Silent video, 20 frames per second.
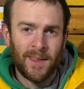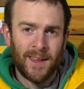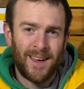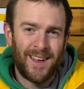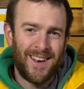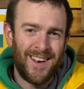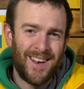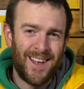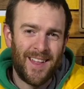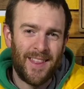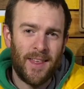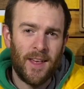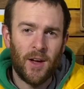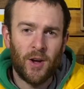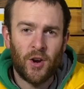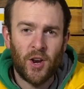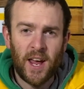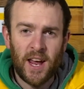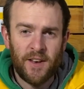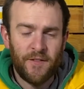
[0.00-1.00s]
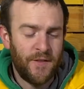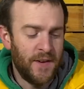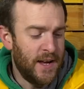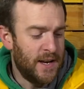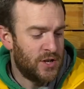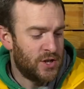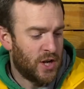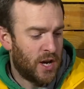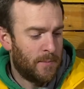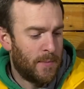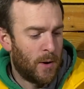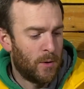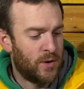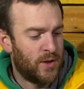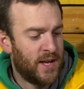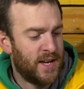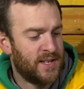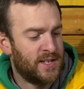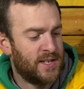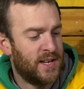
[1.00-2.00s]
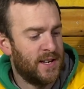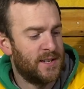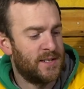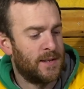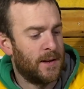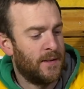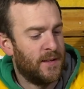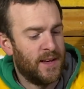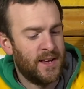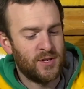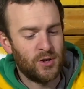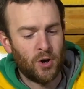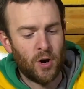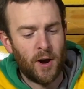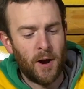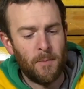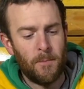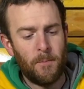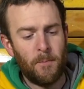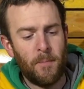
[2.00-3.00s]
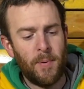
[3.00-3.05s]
Another great feature about this is it's got a